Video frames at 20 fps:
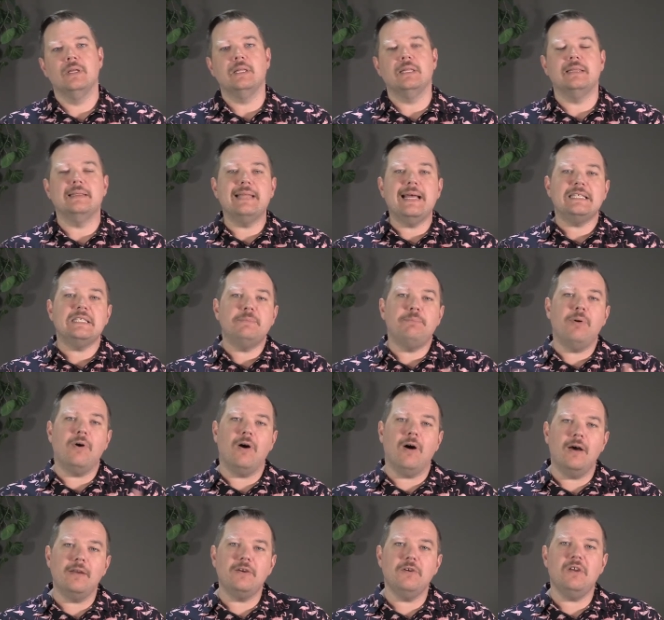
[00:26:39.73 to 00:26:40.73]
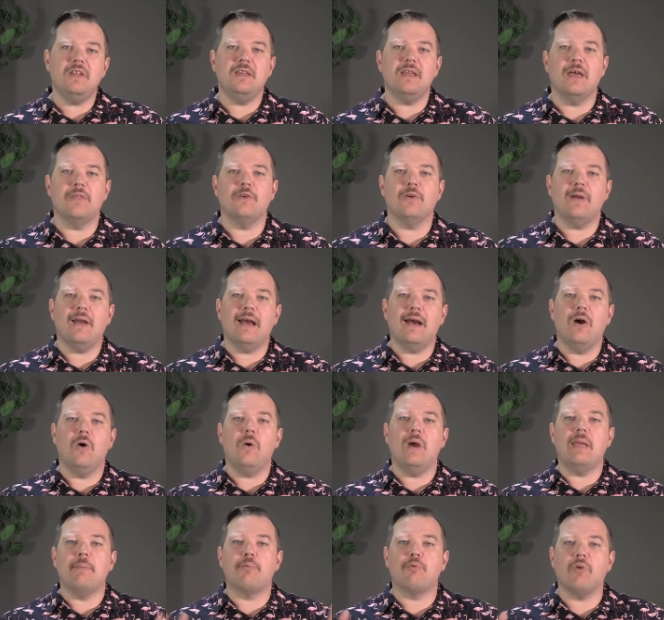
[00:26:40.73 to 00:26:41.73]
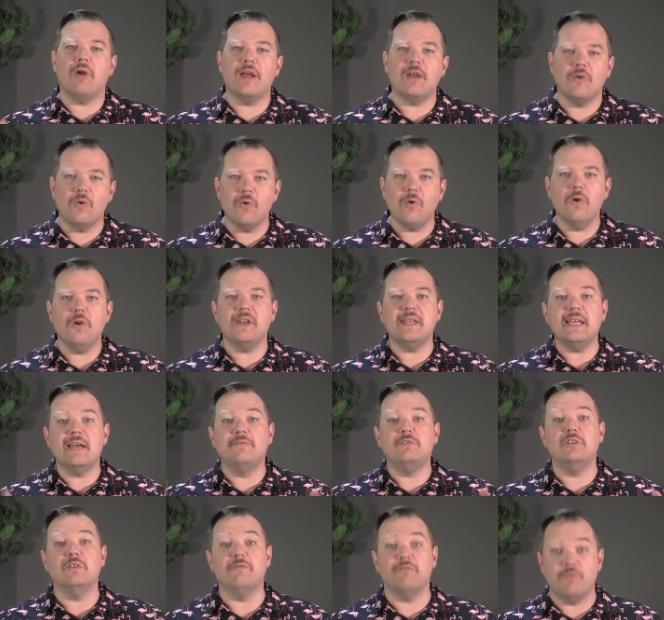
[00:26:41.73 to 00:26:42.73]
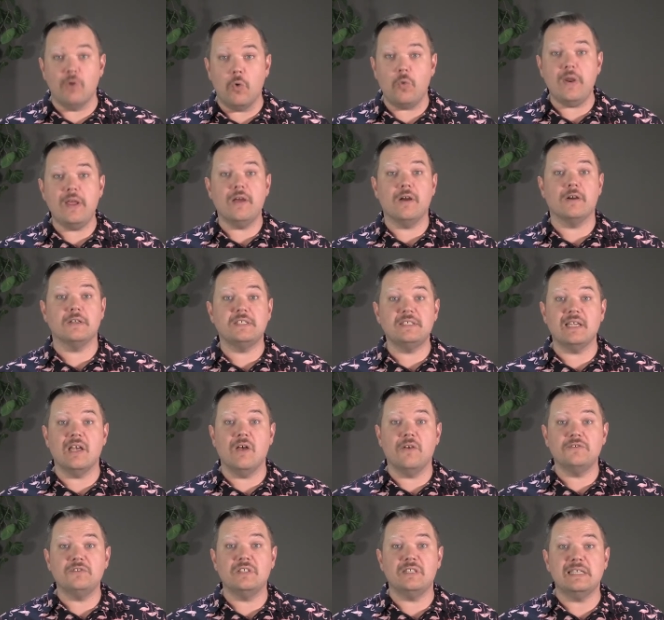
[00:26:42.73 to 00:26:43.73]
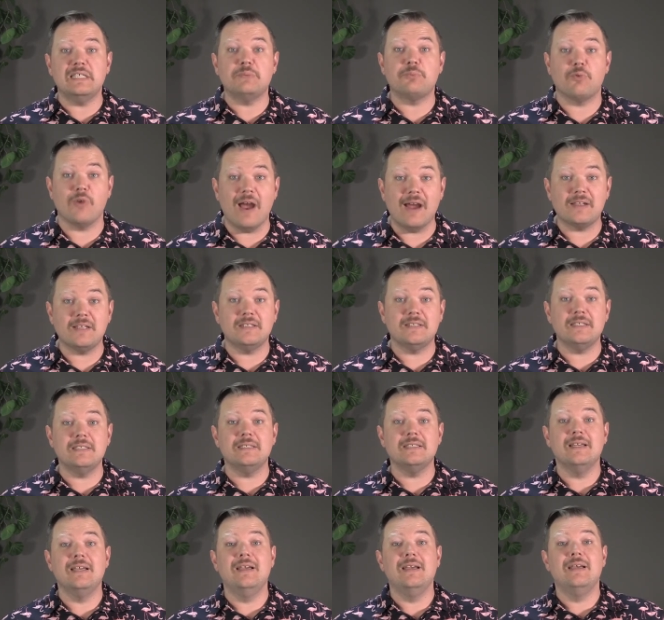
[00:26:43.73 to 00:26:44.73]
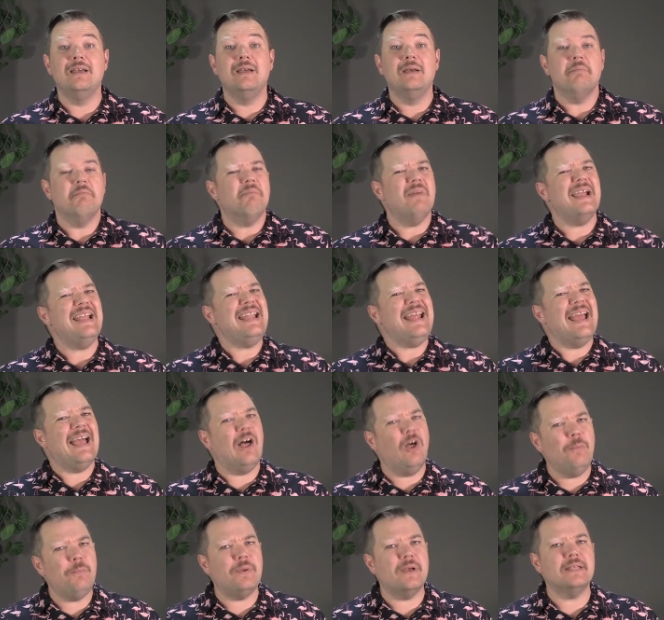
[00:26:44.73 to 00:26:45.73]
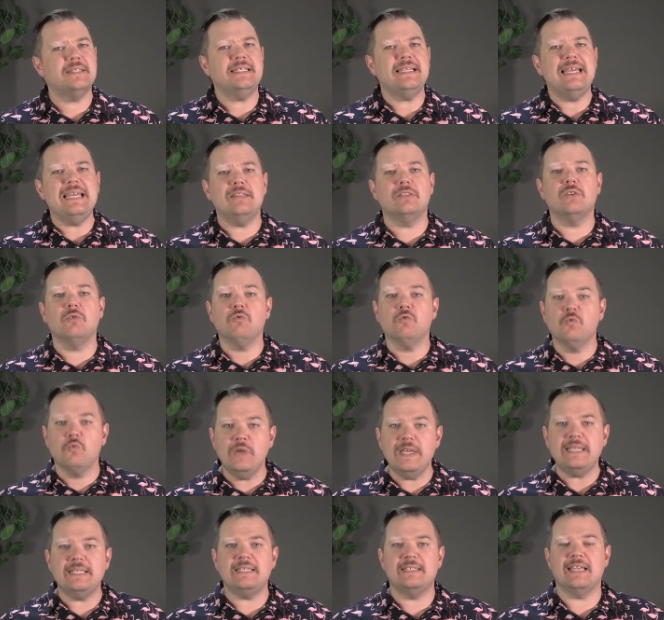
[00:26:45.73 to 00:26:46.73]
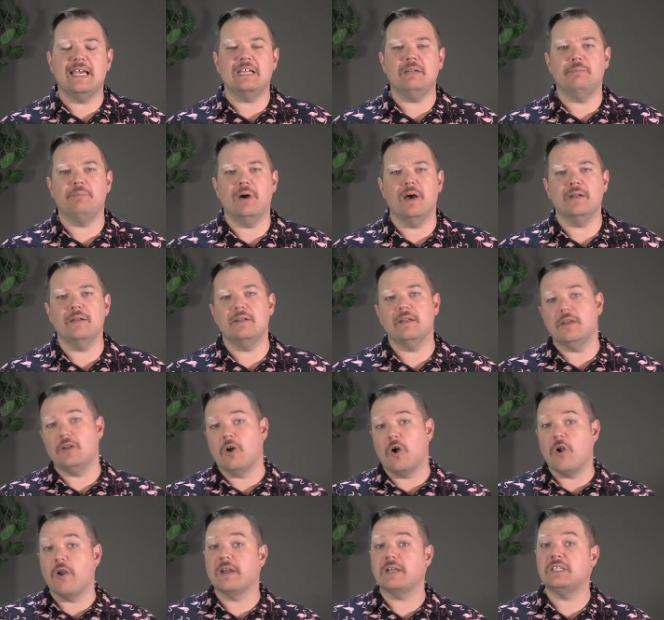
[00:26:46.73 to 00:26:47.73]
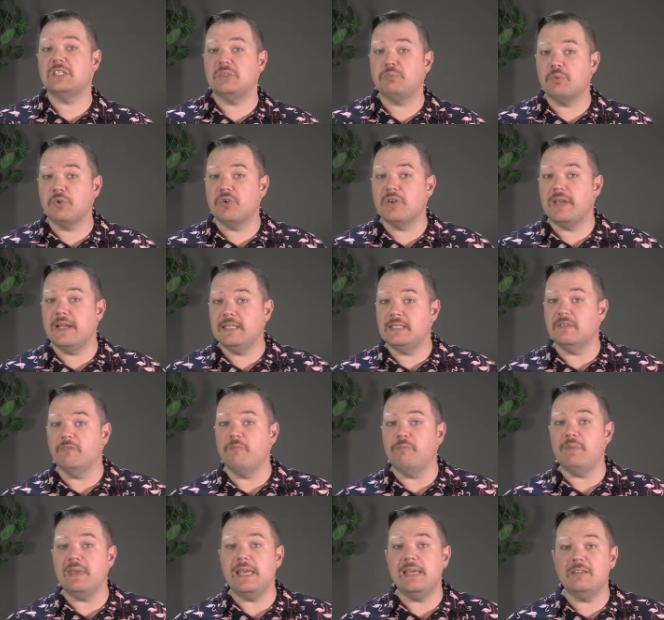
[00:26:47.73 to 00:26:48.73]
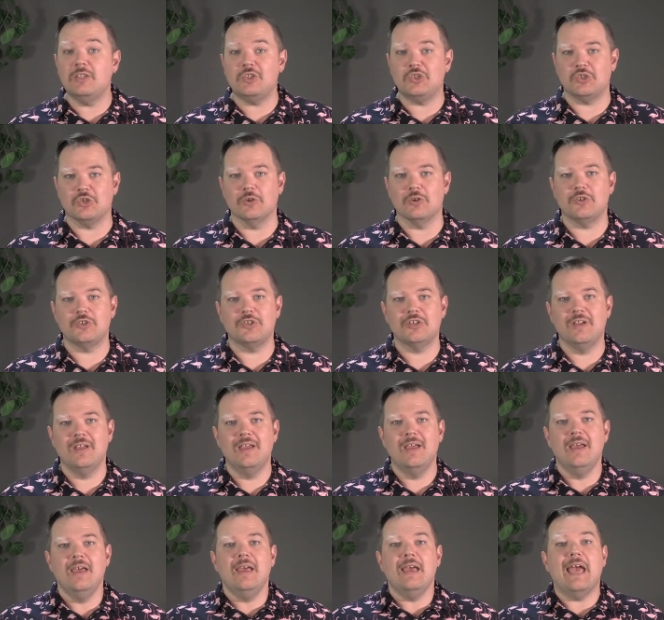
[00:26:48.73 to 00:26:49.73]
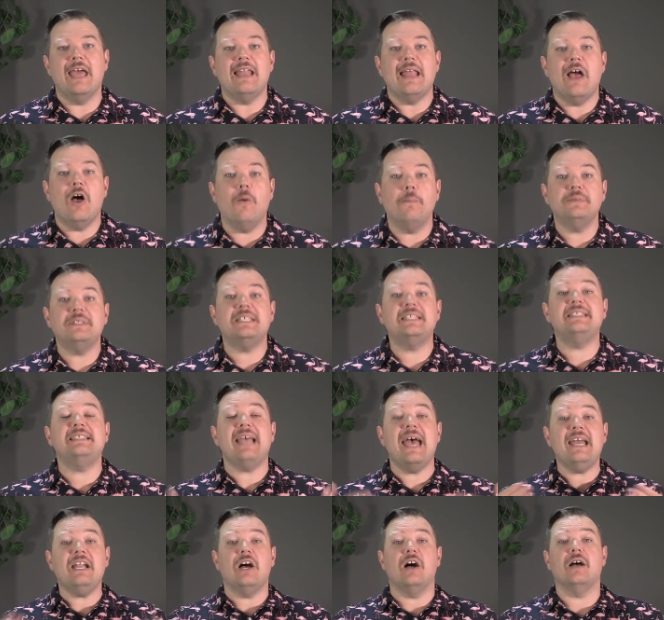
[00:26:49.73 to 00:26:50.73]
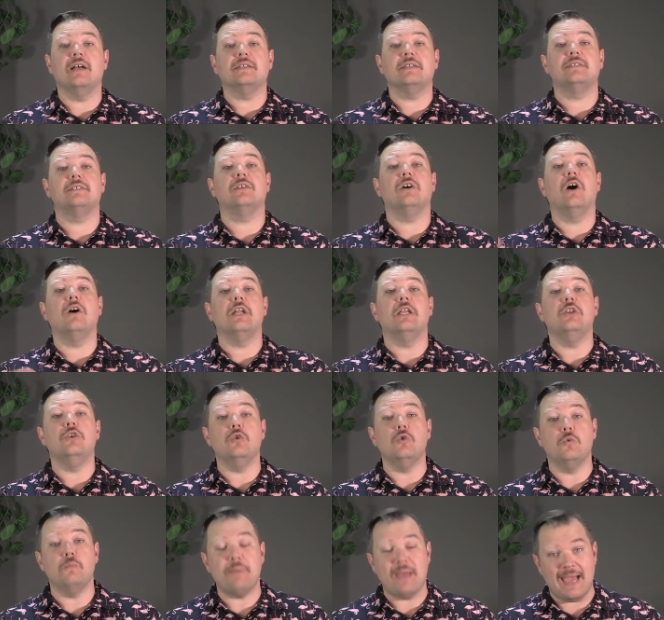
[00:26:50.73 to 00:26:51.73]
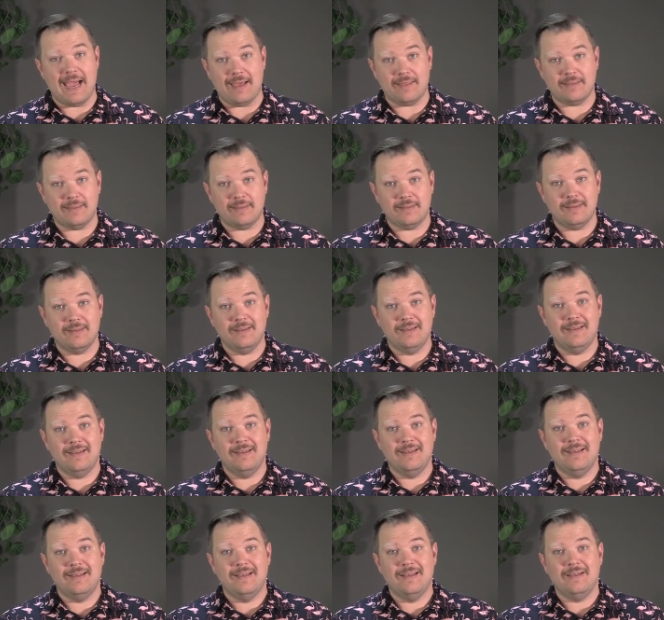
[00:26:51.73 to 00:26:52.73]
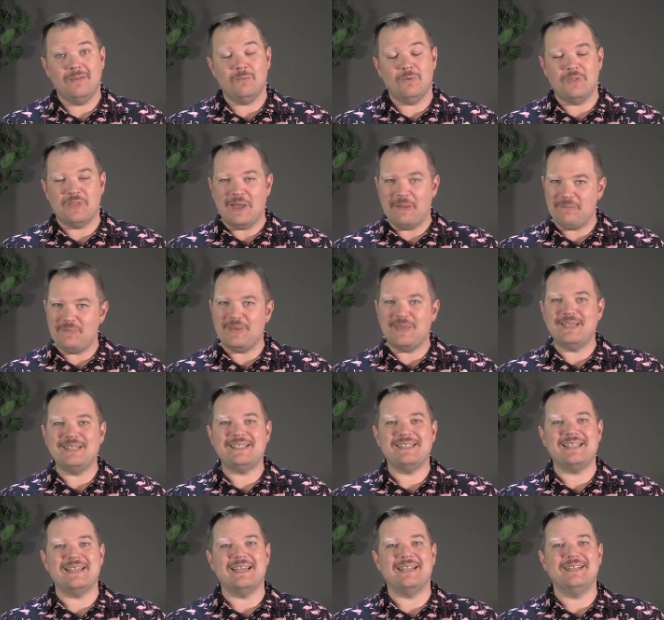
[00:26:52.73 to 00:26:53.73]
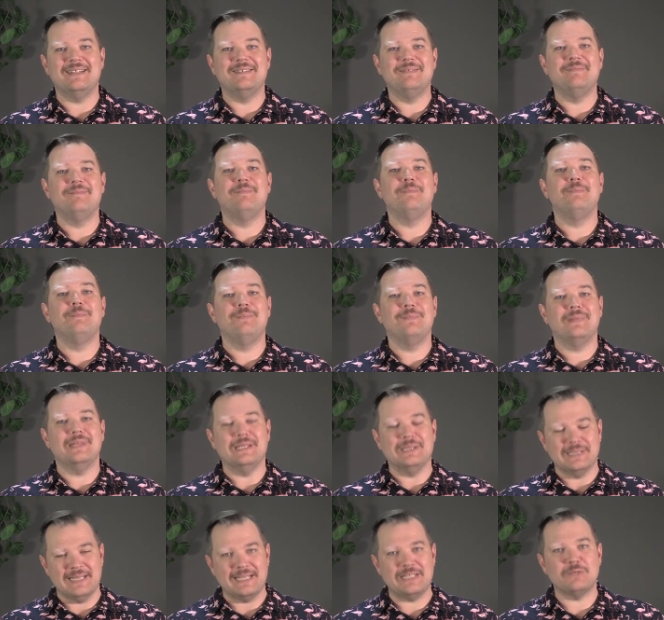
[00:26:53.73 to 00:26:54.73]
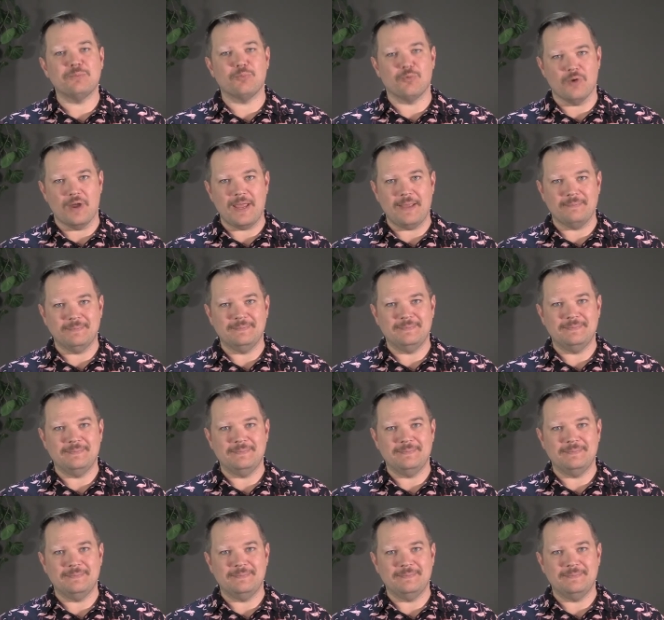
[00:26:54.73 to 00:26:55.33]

let's ponder together how a priority of devoting ourselves to these practices might help us hit the reset button in our experience of being the church and help set us on a new path. With that being said, let's pray.